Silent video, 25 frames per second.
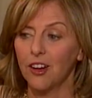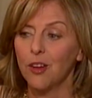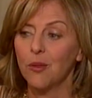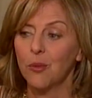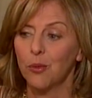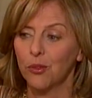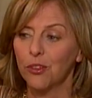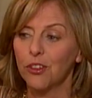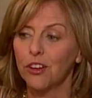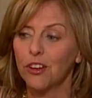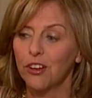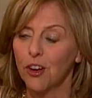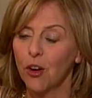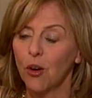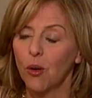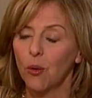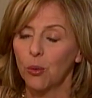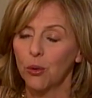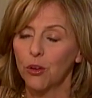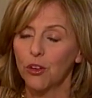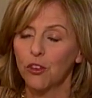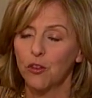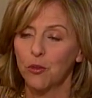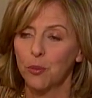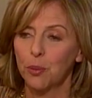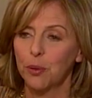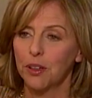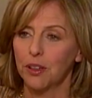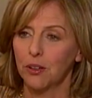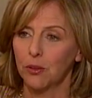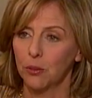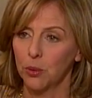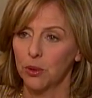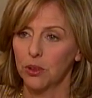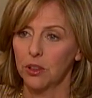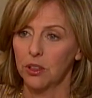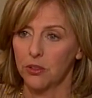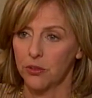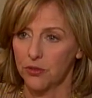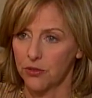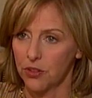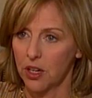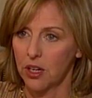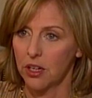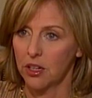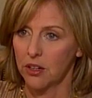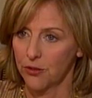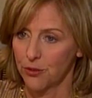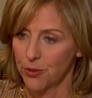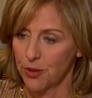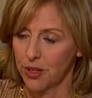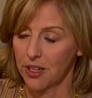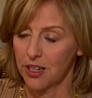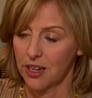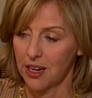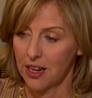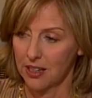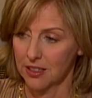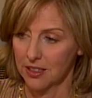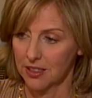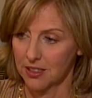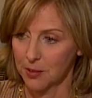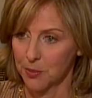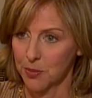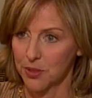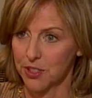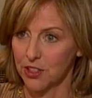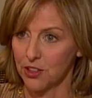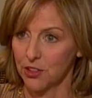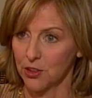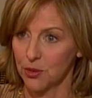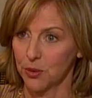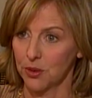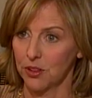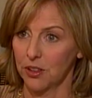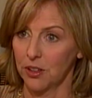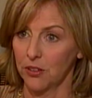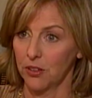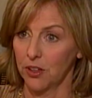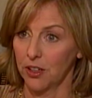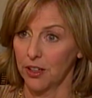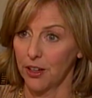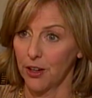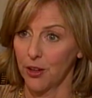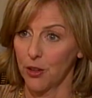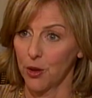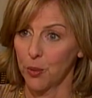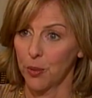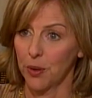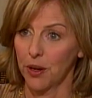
You know, it would have been really fun if we had had some scenes where they were together,